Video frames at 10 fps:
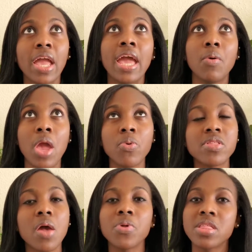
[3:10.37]
it
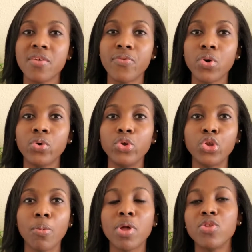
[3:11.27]
was difficult,
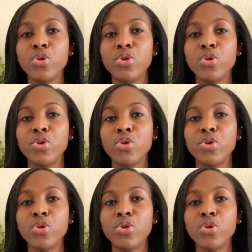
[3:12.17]
because